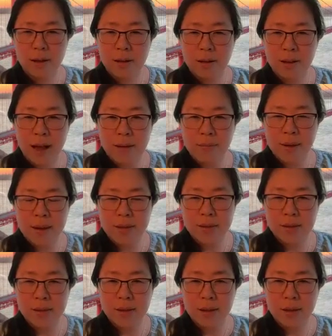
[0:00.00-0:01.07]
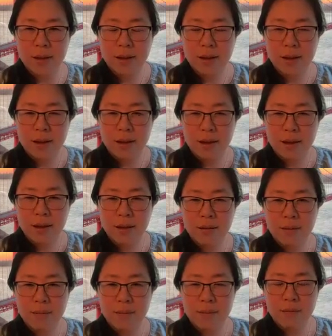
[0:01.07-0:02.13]
climate
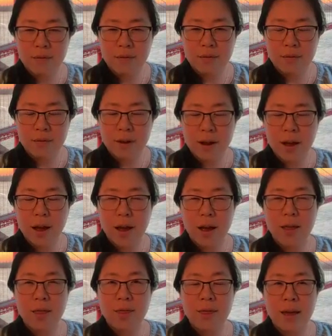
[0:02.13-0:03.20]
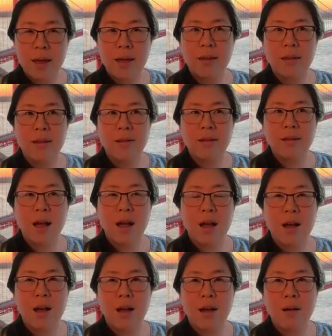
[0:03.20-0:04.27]
um, than
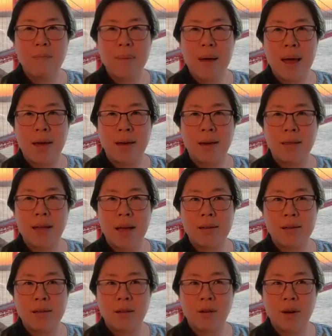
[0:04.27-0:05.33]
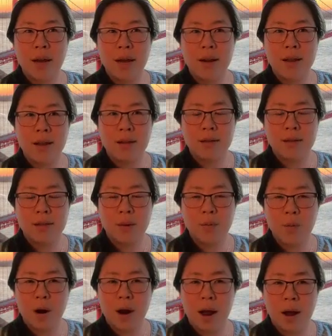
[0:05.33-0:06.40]
a bank that's located
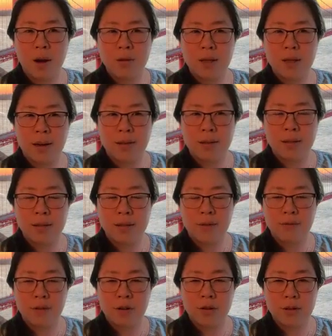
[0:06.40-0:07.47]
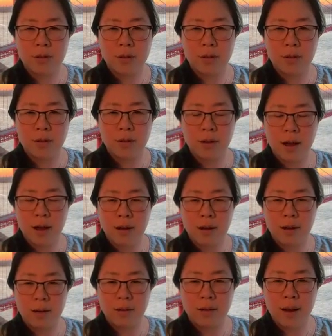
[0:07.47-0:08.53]
somewhere else that suffers
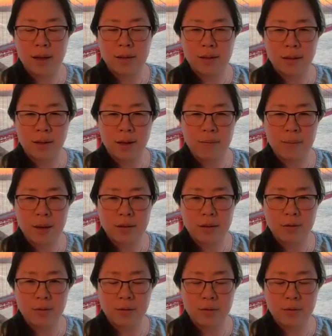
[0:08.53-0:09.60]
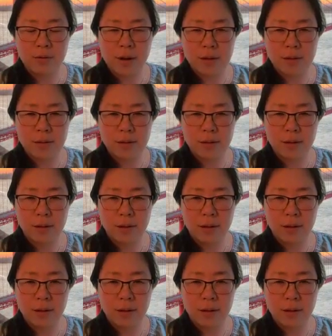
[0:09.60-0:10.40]
less climate risk?